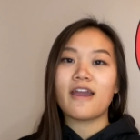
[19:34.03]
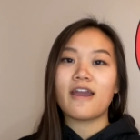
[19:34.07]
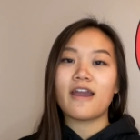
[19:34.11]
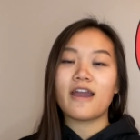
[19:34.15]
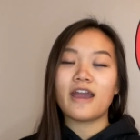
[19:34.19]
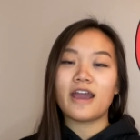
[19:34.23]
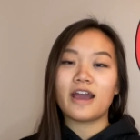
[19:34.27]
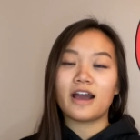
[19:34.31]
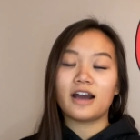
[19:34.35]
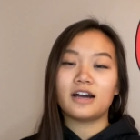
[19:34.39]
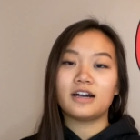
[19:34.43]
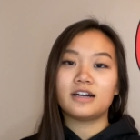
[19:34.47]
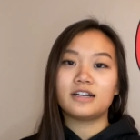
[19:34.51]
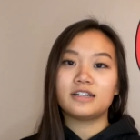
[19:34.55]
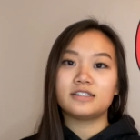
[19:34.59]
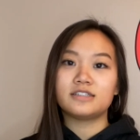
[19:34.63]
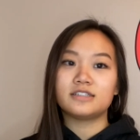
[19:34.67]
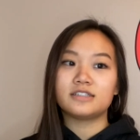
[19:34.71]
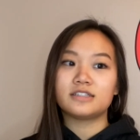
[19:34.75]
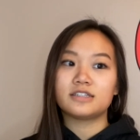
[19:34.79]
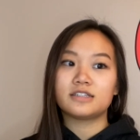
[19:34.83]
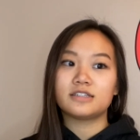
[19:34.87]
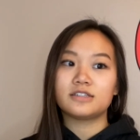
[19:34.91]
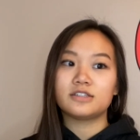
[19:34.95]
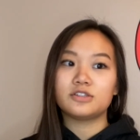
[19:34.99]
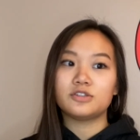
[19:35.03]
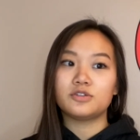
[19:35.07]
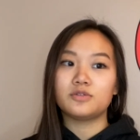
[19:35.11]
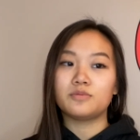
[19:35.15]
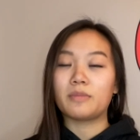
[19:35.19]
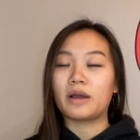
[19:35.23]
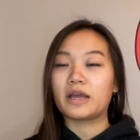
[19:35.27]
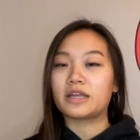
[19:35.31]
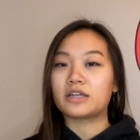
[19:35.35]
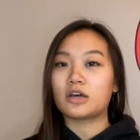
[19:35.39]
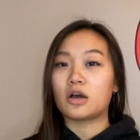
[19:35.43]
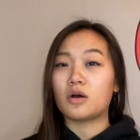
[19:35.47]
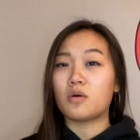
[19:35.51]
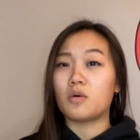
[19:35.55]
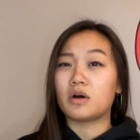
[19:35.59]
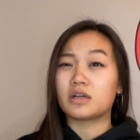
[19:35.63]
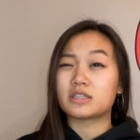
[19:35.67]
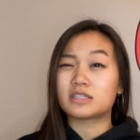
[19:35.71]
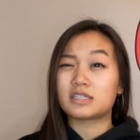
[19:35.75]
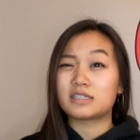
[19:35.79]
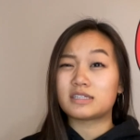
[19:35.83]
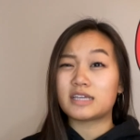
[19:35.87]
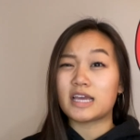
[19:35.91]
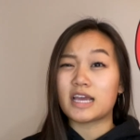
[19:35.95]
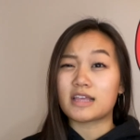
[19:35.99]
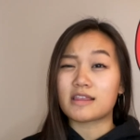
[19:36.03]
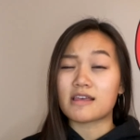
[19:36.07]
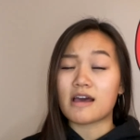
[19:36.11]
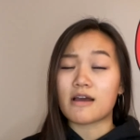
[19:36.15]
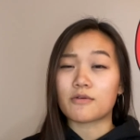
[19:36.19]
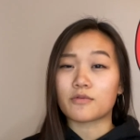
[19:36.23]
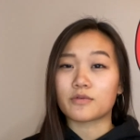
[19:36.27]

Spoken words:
and you might not want to take that